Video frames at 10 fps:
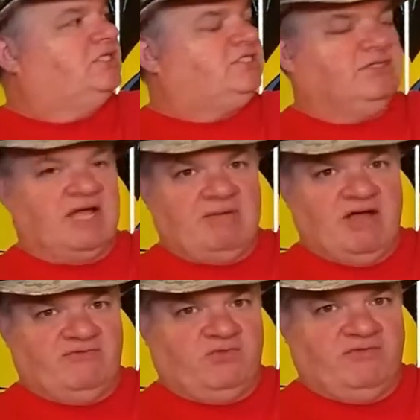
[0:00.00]
Still got
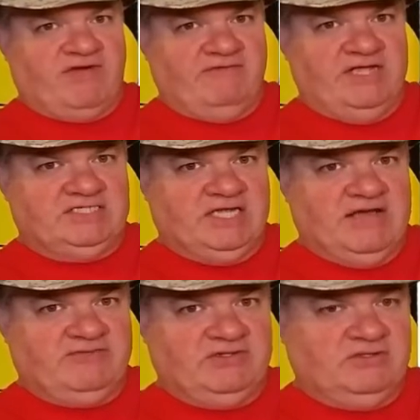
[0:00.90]
about 4 or 5 days
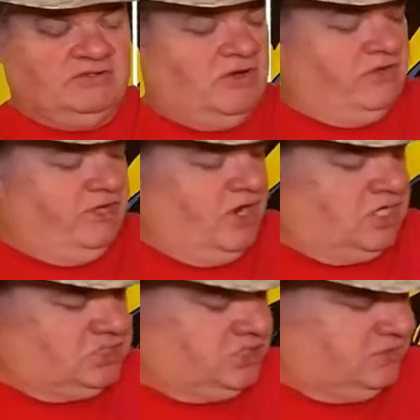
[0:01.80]
left on the
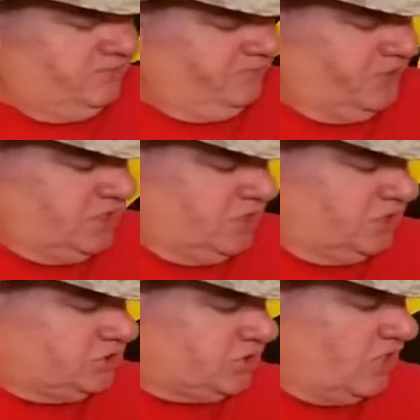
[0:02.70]
auction.
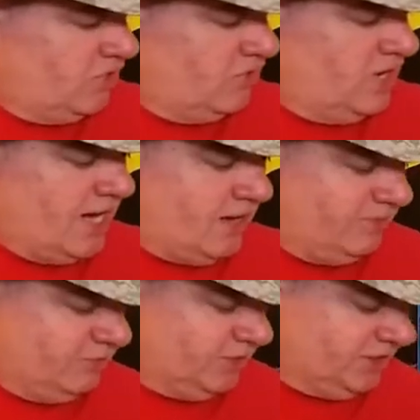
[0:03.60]
So I'll
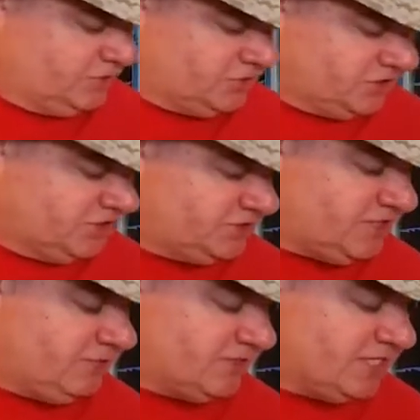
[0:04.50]
be real interested to
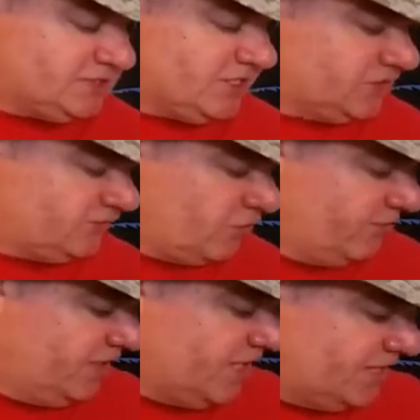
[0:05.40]
see what that sells
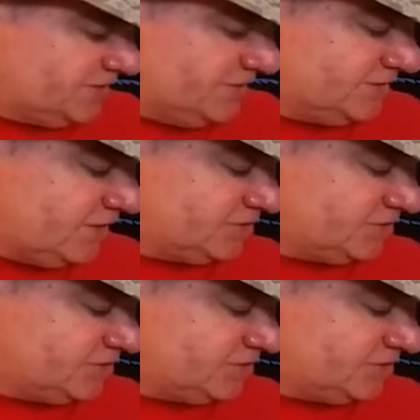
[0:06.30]
for, because it's